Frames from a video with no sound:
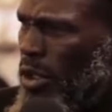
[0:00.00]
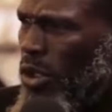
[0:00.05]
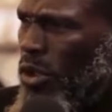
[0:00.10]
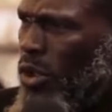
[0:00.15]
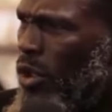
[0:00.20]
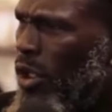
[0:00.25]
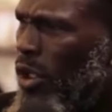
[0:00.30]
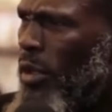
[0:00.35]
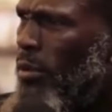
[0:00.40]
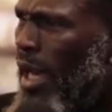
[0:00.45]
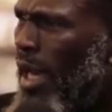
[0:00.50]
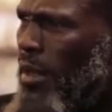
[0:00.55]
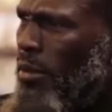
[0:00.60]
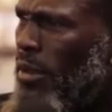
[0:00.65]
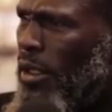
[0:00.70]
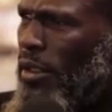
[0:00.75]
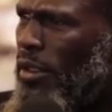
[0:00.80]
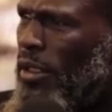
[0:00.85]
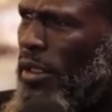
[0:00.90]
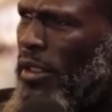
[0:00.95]
people don't know the
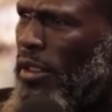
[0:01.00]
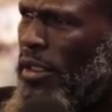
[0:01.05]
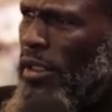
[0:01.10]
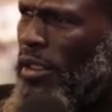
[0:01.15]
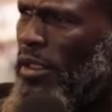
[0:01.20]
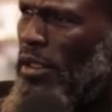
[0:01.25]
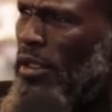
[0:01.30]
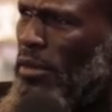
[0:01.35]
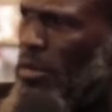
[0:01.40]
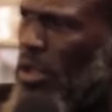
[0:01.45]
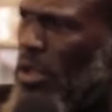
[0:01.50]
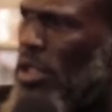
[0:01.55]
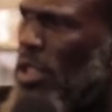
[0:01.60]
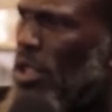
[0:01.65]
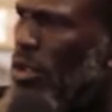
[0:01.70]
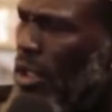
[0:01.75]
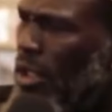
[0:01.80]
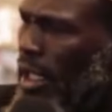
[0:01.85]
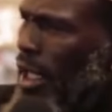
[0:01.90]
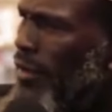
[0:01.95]
Bible because
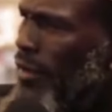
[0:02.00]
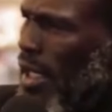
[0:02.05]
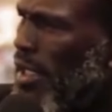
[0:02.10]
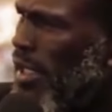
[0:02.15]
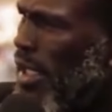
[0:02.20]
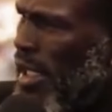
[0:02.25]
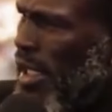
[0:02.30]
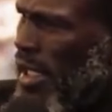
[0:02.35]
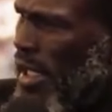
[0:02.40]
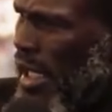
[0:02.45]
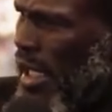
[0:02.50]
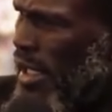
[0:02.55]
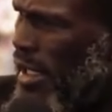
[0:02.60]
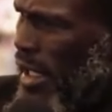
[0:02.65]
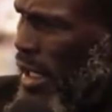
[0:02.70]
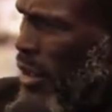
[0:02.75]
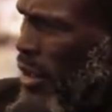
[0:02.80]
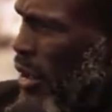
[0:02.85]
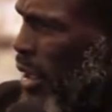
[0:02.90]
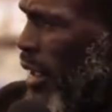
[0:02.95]
they don't have
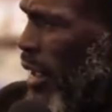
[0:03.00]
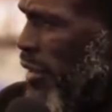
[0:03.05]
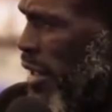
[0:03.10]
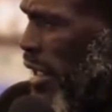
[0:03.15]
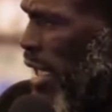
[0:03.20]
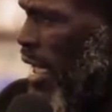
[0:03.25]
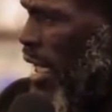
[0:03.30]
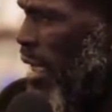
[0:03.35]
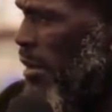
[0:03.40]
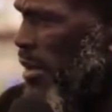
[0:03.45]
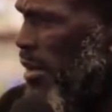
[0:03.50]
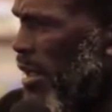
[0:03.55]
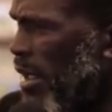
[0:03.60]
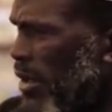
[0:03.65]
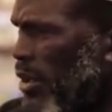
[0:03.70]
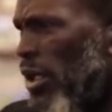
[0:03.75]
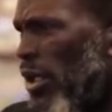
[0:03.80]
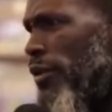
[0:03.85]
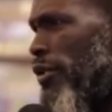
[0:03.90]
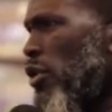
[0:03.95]
ancestors, they don't have surnames,
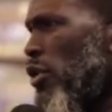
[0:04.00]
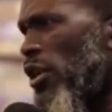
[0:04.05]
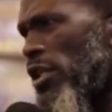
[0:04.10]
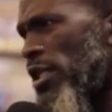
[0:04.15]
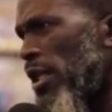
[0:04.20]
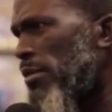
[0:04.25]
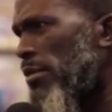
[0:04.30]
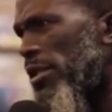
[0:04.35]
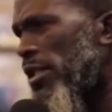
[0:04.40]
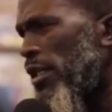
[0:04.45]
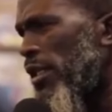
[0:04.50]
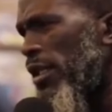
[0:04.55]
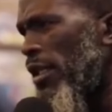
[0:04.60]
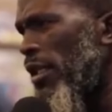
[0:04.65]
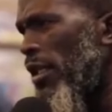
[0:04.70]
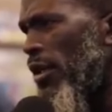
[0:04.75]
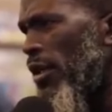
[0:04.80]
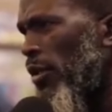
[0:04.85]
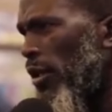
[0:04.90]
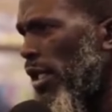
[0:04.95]
they don't have totems.
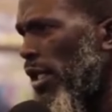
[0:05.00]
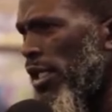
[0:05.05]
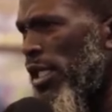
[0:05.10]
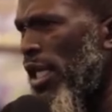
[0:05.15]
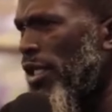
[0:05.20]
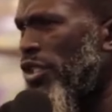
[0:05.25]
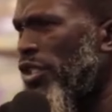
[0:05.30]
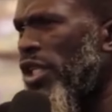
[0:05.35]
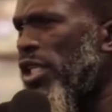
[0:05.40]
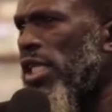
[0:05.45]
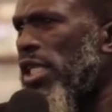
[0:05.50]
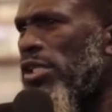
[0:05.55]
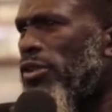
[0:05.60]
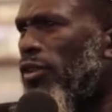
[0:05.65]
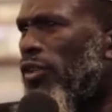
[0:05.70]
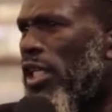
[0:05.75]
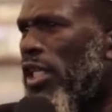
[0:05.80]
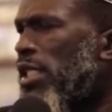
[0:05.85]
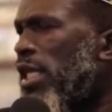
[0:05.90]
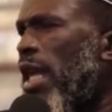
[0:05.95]
When they say
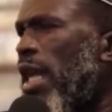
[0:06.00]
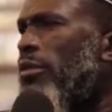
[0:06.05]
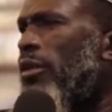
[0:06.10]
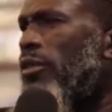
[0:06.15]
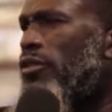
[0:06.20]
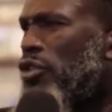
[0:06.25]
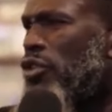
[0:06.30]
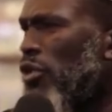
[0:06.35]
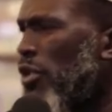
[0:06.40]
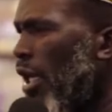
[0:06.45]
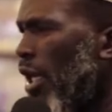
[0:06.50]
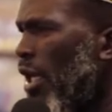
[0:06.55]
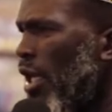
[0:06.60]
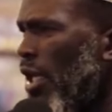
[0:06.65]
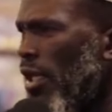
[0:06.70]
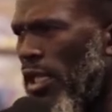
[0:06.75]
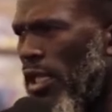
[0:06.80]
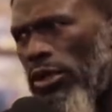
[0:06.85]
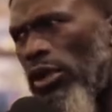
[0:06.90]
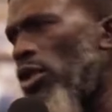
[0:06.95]
Jesus of the tribe of Judah,
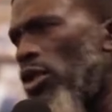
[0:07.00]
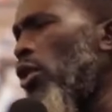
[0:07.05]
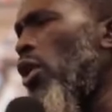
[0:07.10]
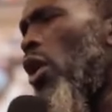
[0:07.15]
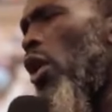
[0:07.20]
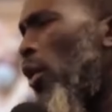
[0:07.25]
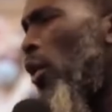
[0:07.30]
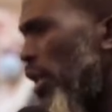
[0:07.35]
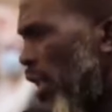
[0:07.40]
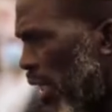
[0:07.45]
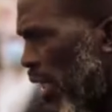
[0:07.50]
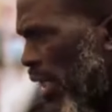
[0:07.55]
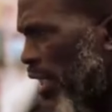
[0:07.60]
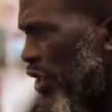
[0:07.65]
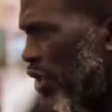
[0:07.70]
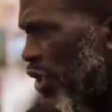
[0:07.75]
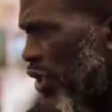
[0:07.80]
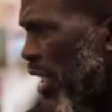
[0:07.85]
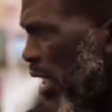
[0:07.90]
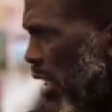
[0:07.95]
they don't know the
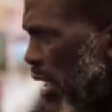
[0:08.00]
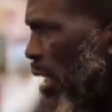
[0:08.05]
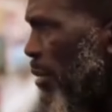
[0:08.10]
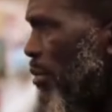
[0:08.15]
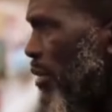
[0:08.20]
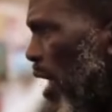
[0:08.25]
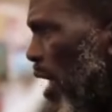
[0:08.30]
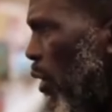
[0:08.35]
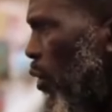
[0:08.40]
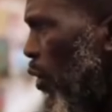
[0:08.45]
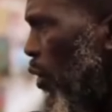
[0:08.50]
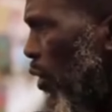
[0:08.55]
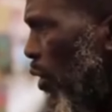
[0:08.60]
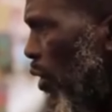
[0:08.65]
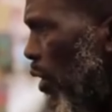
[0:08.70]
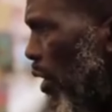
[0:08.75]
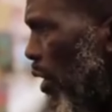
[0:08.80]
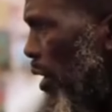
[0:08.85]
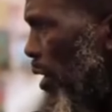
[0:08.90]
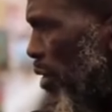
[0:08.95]
other Jesus is
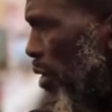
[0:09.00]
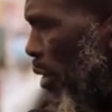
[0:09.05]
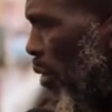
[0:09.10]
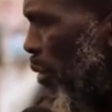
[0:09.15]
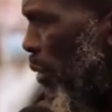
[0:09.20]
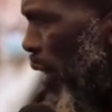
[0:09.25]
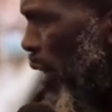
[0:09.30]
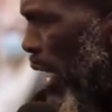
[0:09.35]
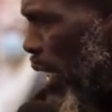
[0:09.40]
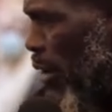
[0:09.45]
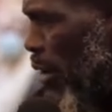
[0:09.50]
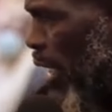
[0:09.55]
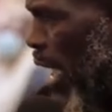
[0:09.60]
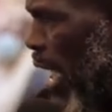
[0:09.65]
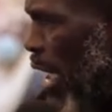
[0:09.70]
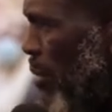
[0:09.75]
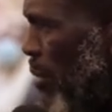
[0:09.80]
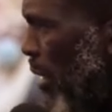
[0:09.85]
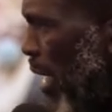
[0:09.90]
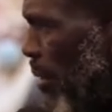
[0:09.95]
Mtaung. So we cannot
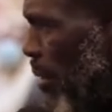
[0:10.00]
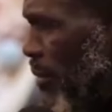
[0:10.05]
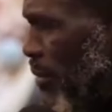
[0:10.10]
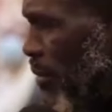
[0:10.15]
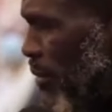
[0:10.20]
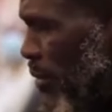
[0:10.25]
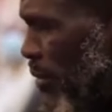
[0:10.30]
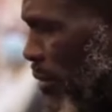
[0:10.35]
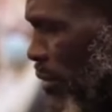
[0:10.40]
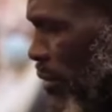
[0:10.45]
help them.